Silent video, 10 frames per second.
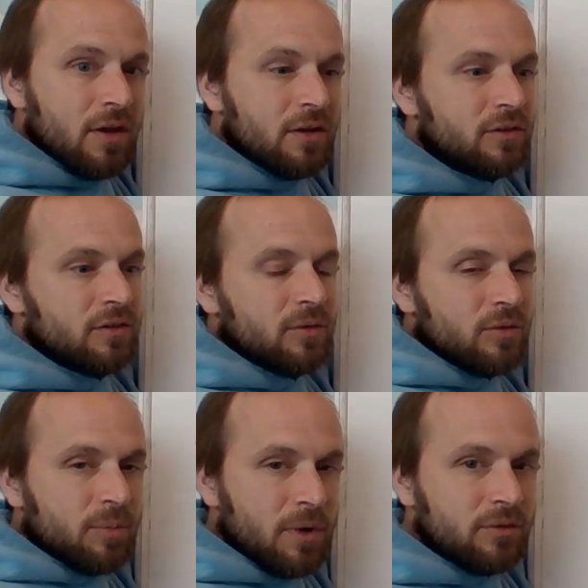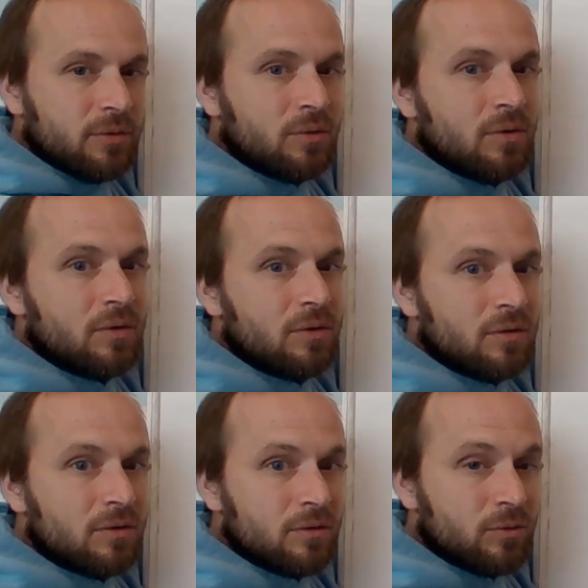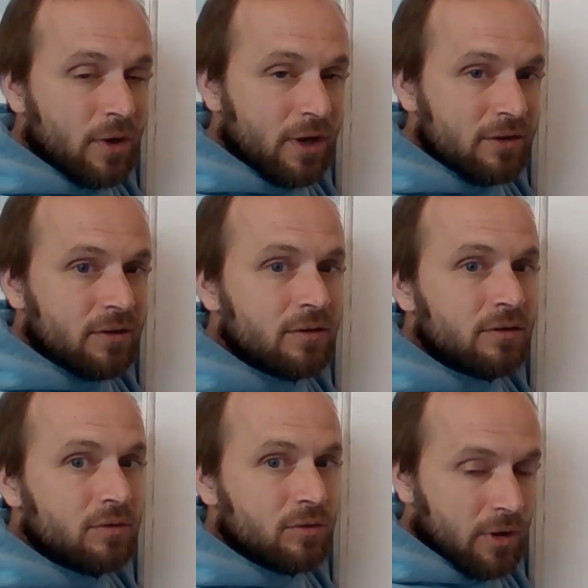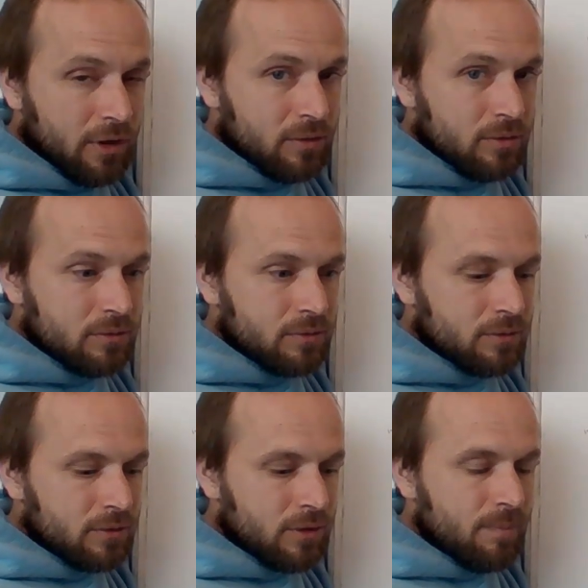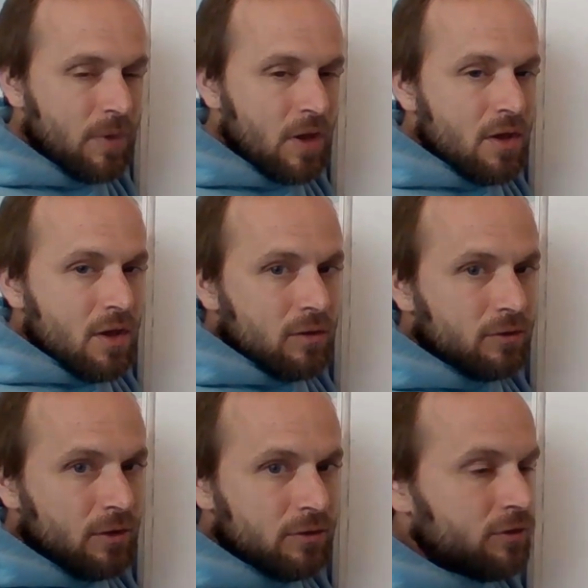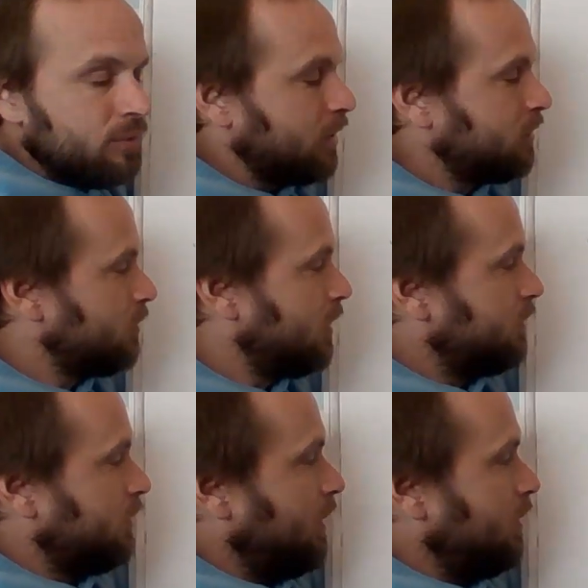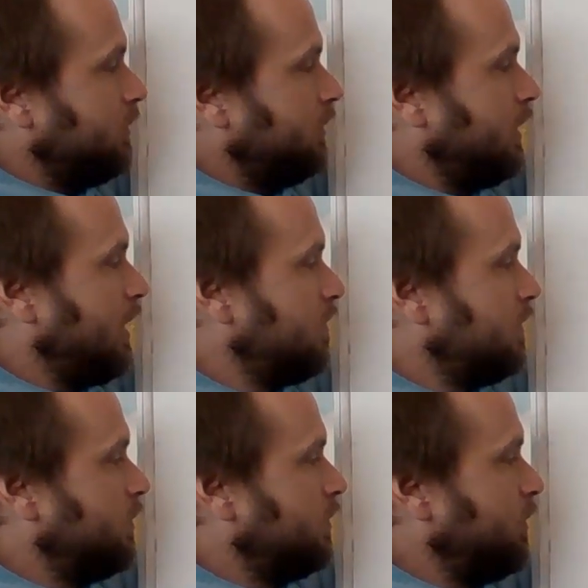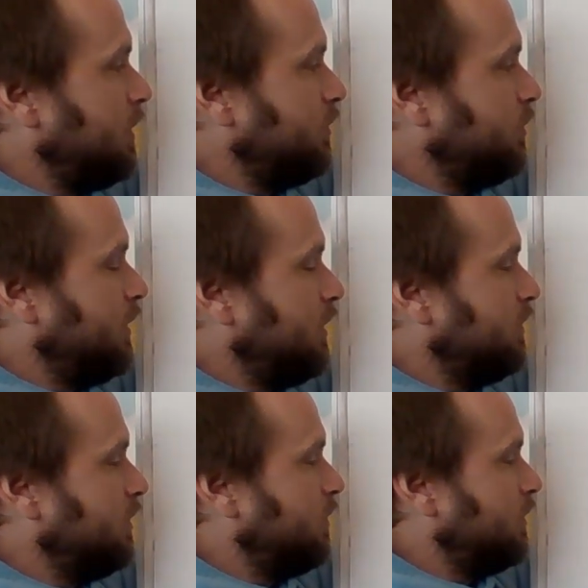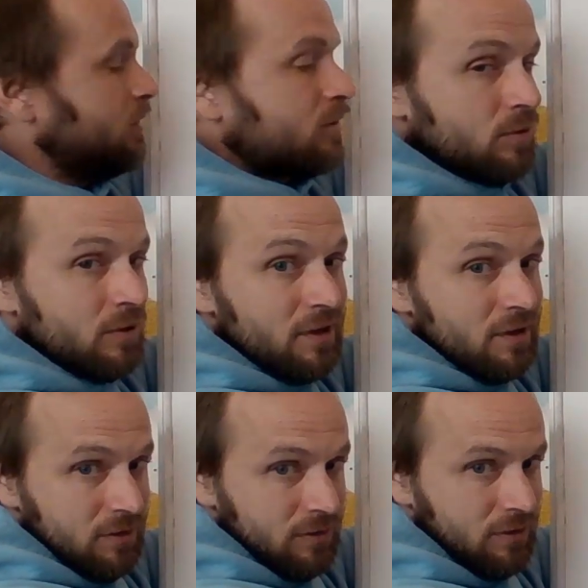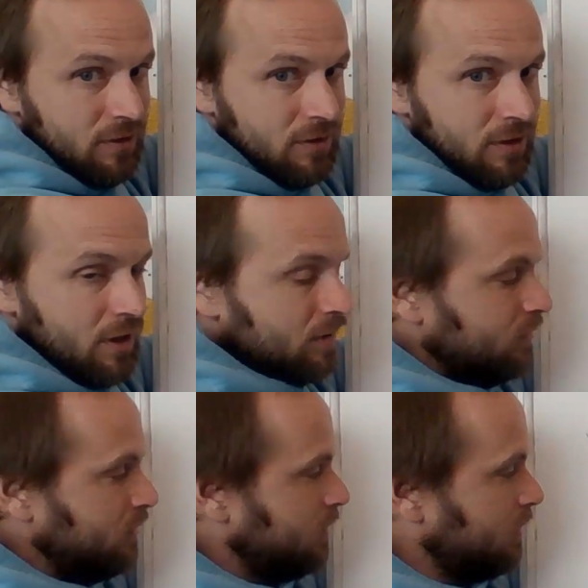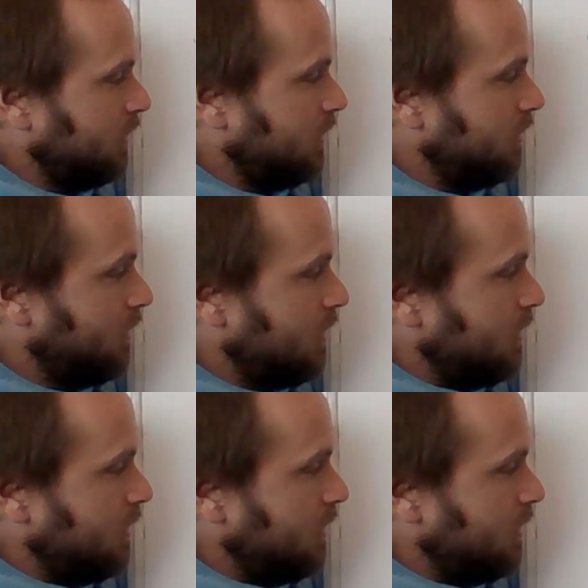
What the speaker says: It's just a special right triangle. All right. There's also special right triangles that they're special because of the degrees that they have. Okay.